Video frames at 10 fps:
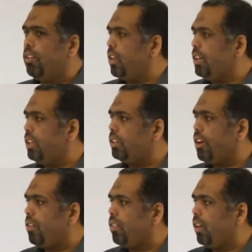Southern
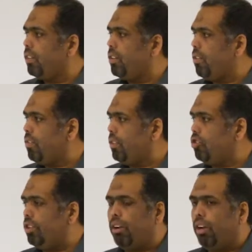transect, this is a
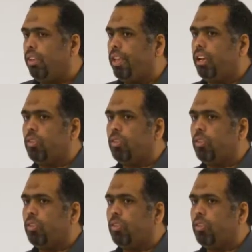general thing.